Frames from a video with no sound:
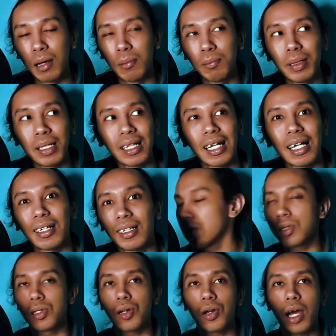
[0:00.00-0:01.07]
But
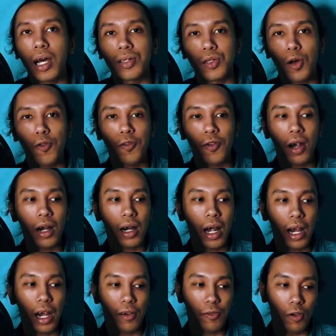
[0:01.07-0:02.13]
so yeah, so far
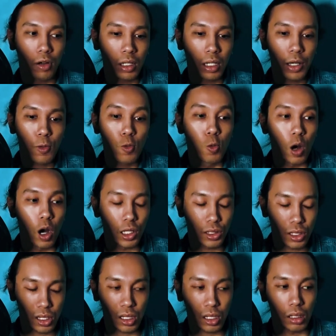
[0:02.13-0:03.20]
I have only
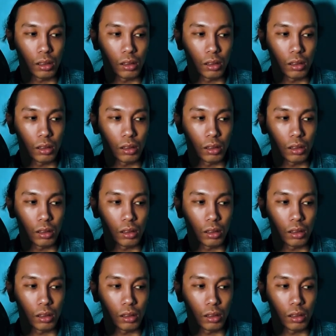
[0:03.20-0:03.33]
watched